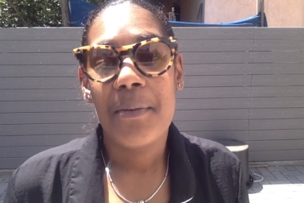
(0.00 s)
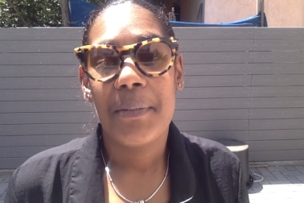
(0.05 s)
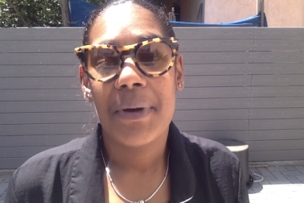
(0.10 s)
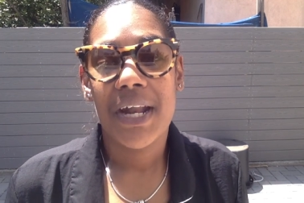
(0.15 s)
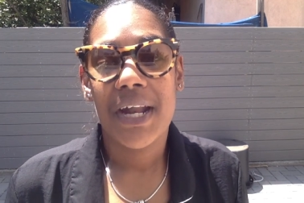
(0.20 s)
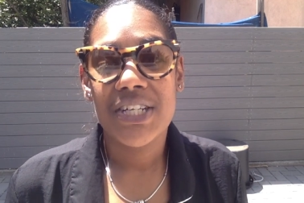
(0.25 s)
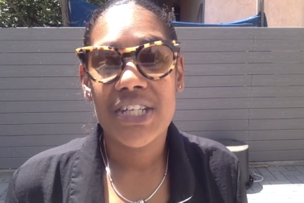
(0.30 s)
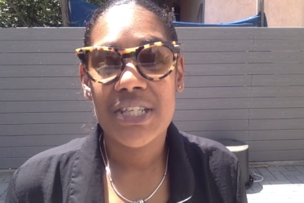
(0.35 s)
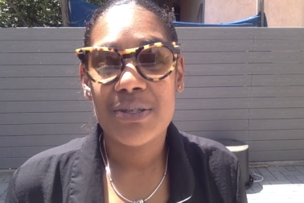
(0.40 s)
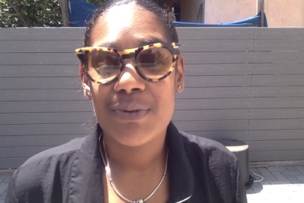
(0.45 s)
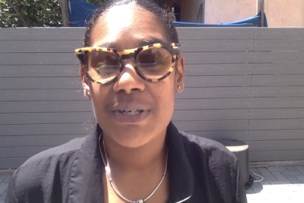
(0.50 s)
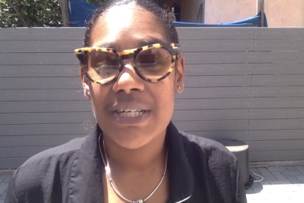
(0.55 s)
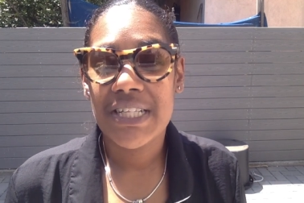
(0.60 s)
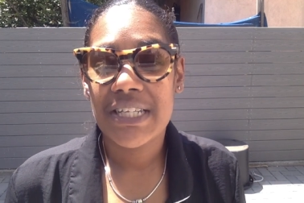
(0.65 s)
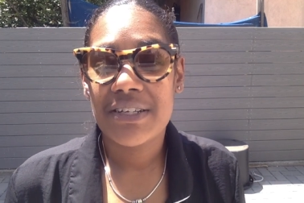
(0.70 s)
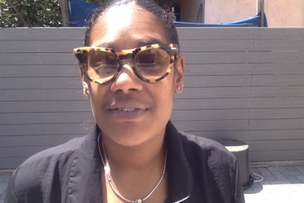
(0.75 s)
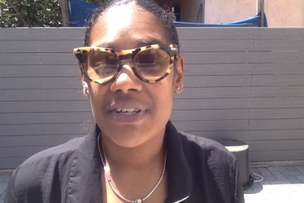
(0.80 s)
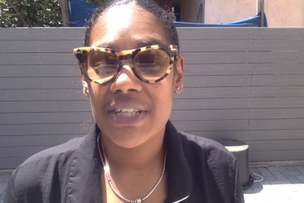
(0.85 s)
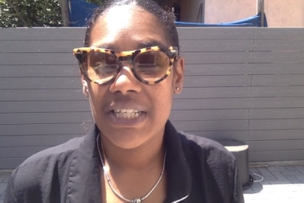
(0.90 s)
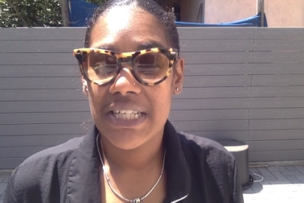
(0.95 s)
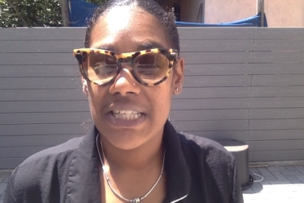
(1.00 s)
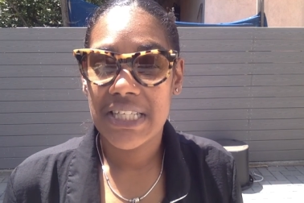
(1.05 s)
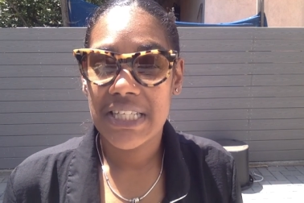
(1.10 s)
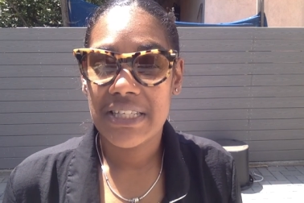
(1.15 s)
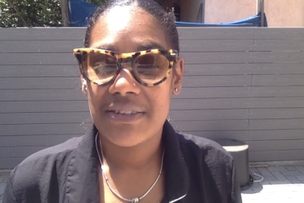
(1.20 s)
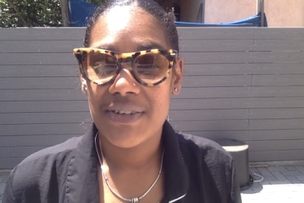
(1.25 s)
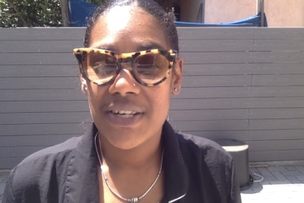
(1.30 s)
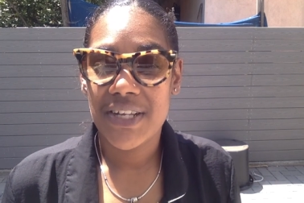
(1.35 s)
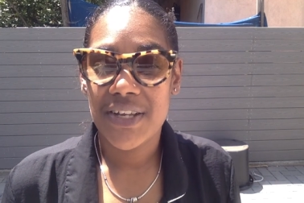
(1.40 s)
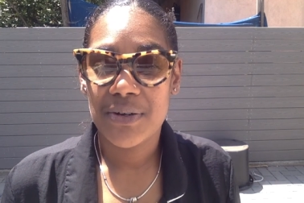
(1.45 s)
But I just wanted to release
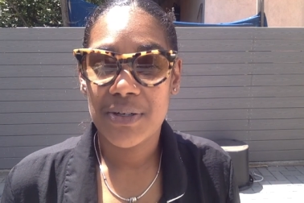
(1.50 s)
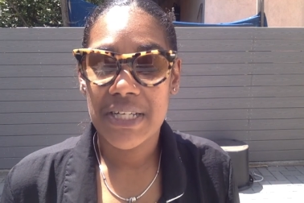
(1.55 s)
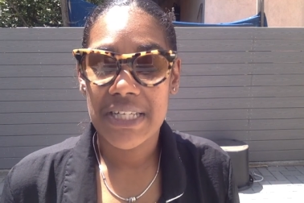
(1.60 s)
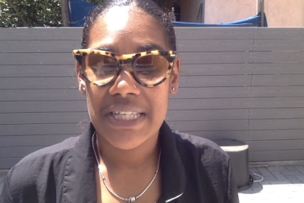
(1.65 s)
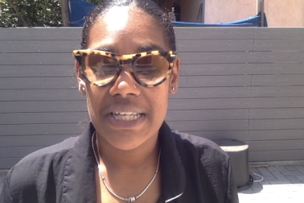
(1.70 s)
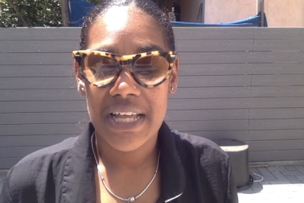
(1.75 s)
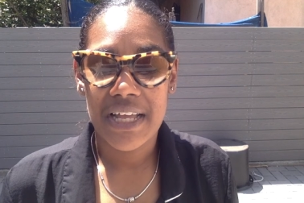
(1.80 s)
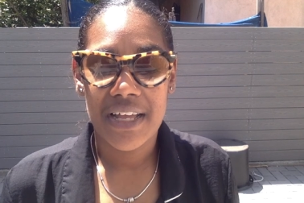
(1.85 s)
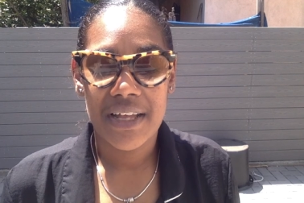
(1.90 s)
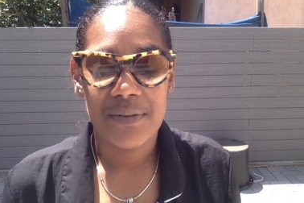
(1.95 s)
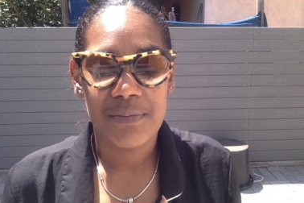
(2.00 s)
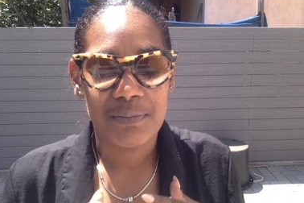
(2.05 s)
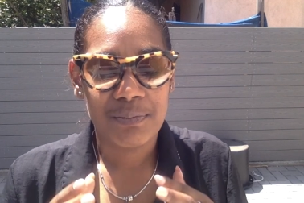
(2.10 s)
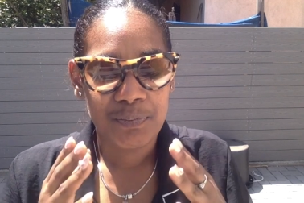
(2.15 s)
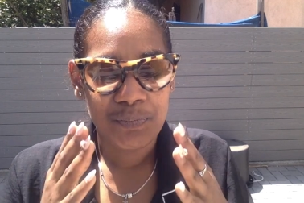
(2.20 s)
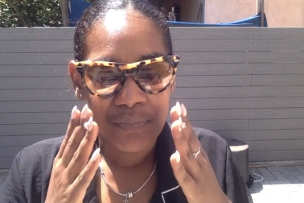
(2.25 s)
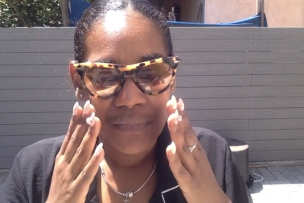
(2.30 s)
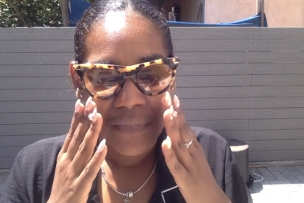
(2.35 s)
this video because um.